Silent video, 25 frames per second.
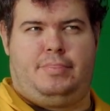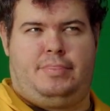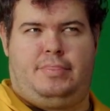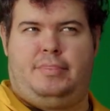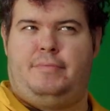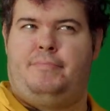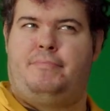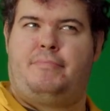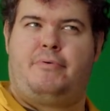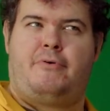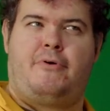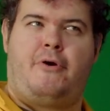
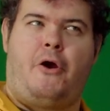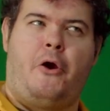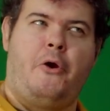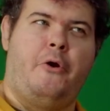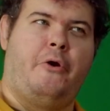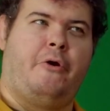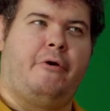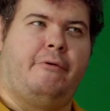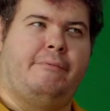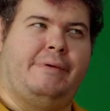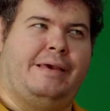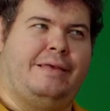
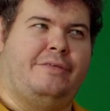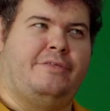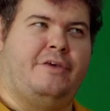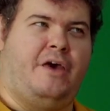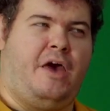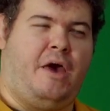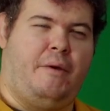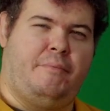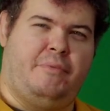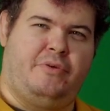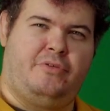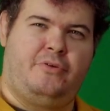programming
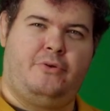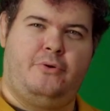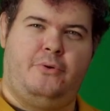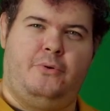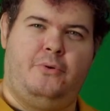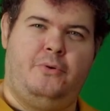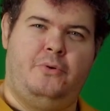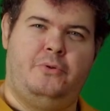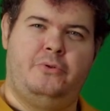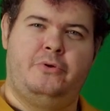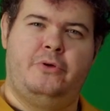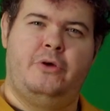term is
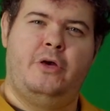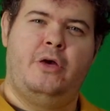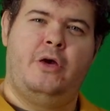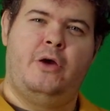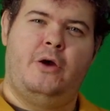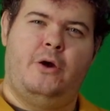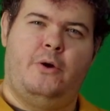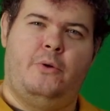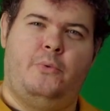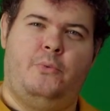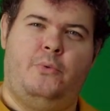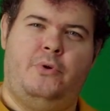called,
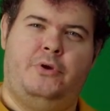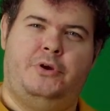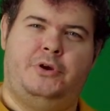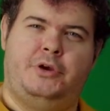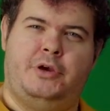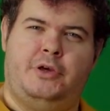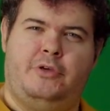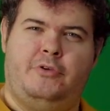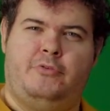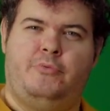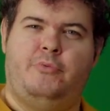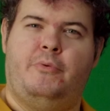which
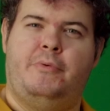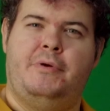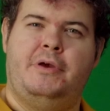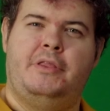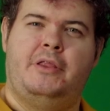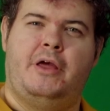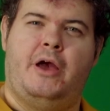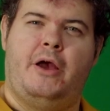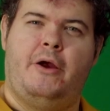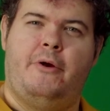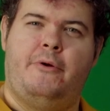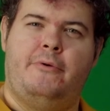is what we
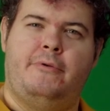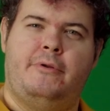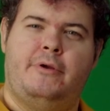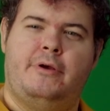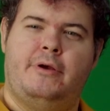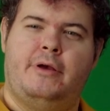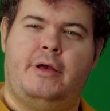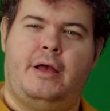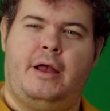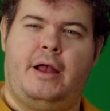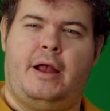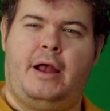know
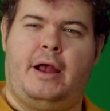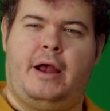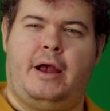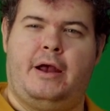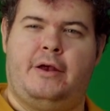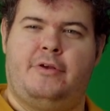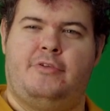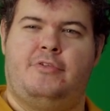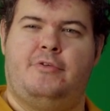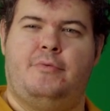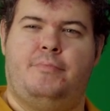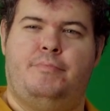
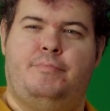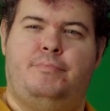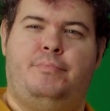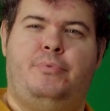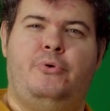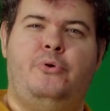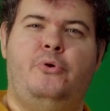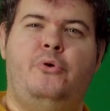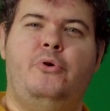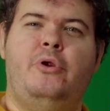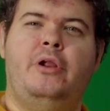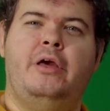as
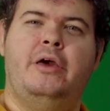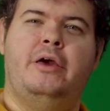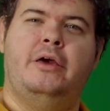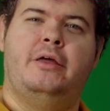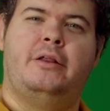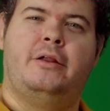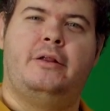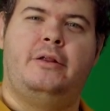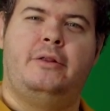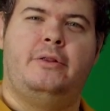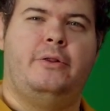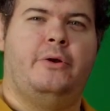Boolean
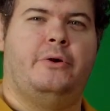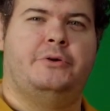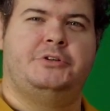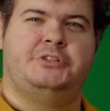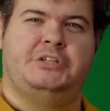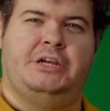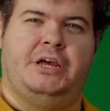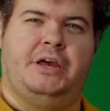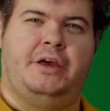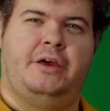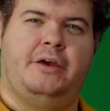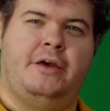logic.
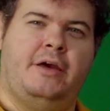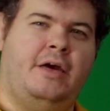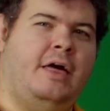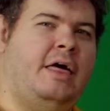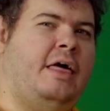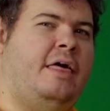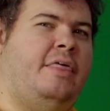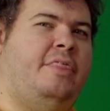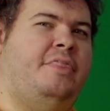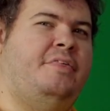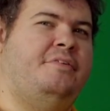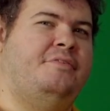
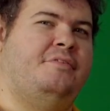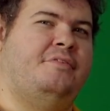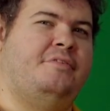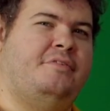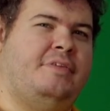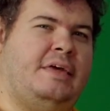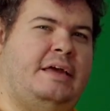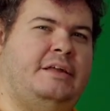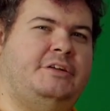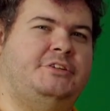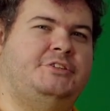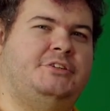This is
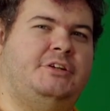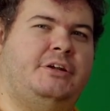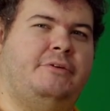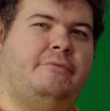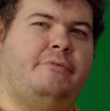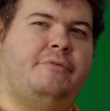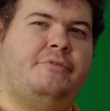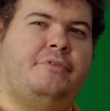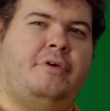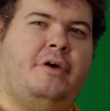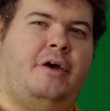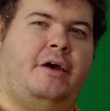essentially
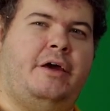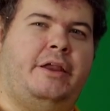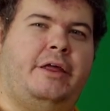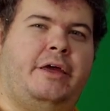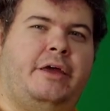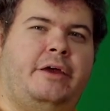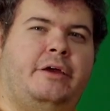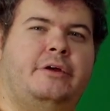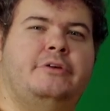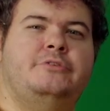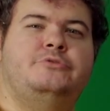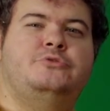
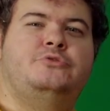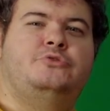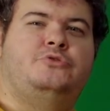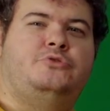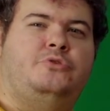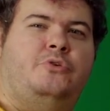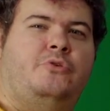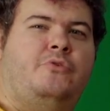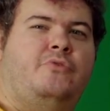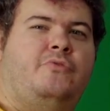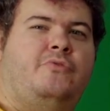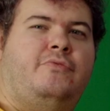returning
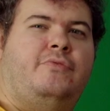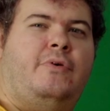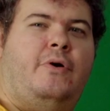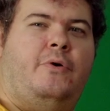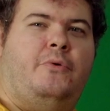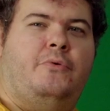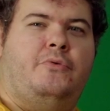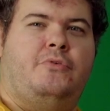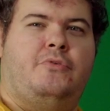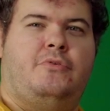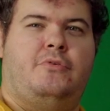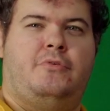true and
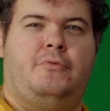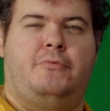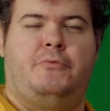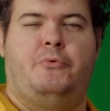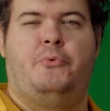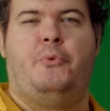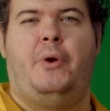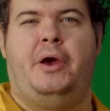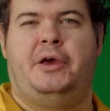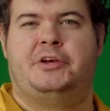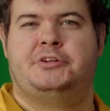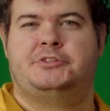false
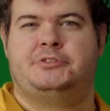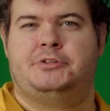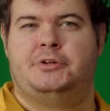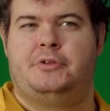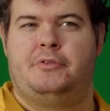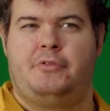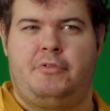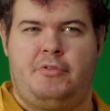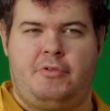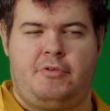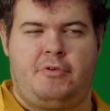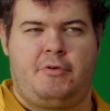
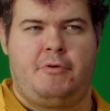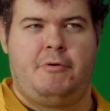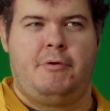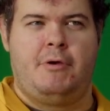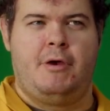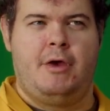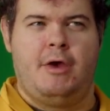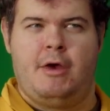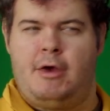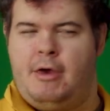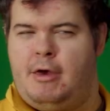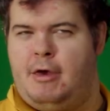questions
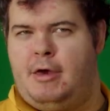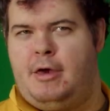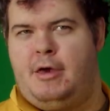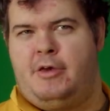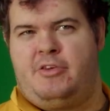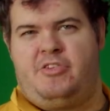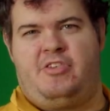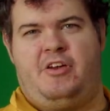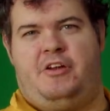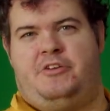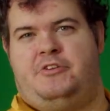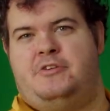
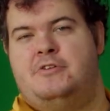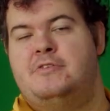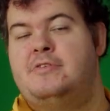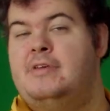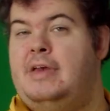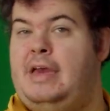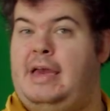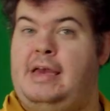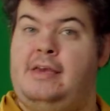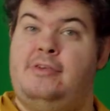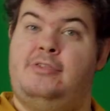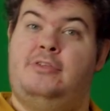such as,
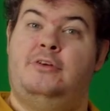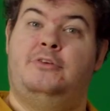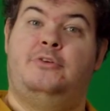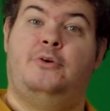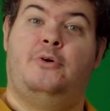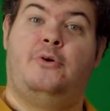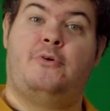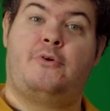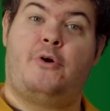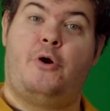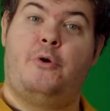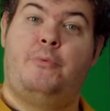is the
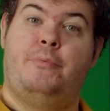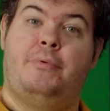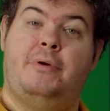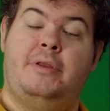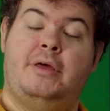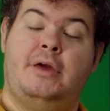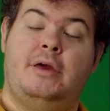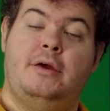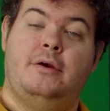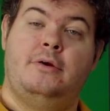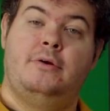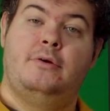door
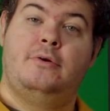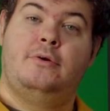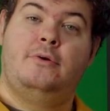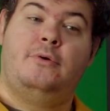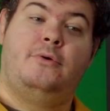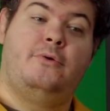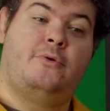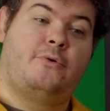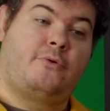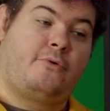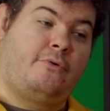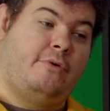opening,
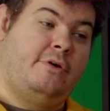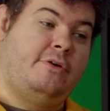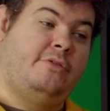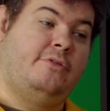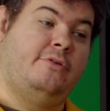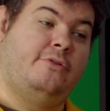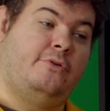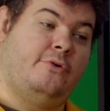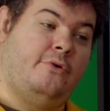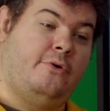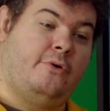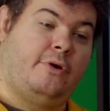or is the
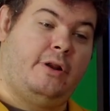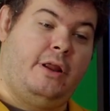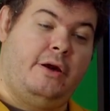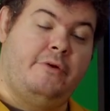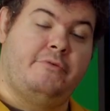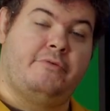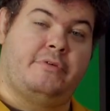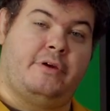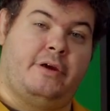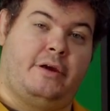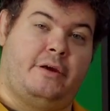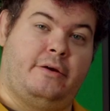door
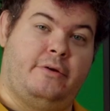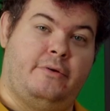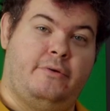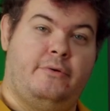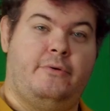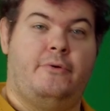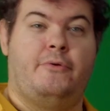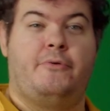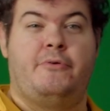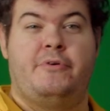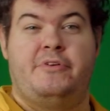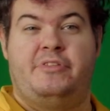closing,
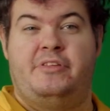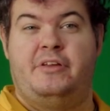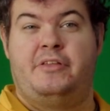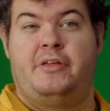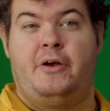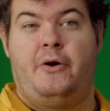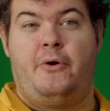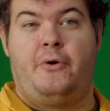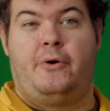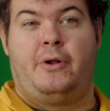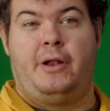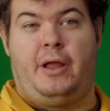or is the
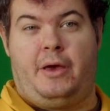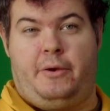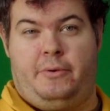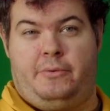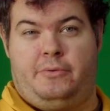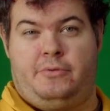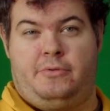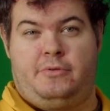door closed?